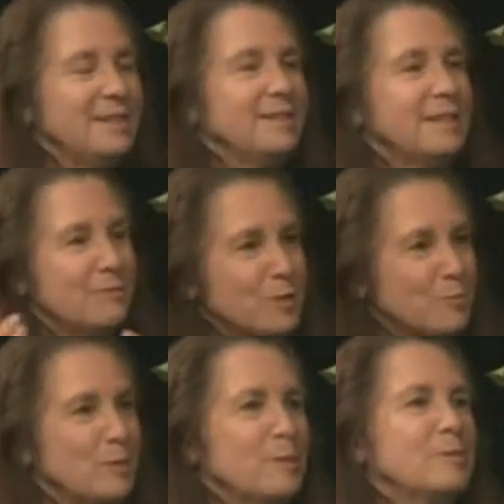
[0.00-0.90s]
that I was just
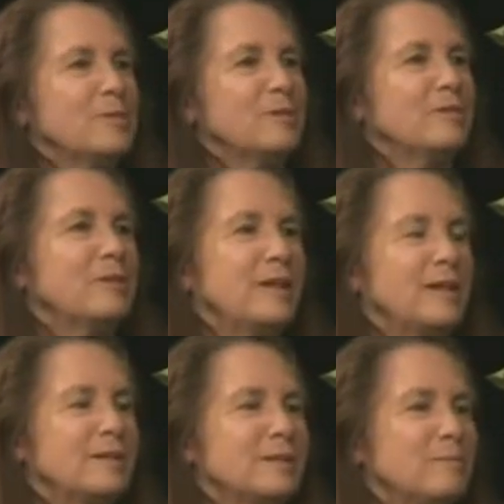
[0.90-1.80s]
prompted to create,
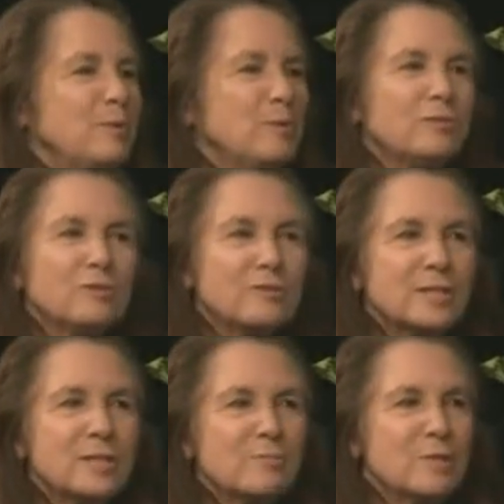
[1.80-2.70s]
and it's a beautiful
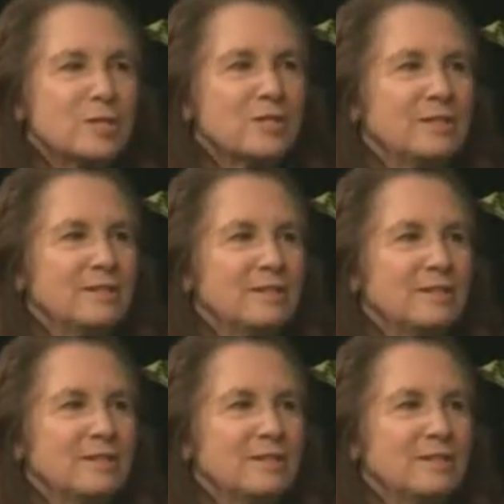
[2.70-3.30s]
transmission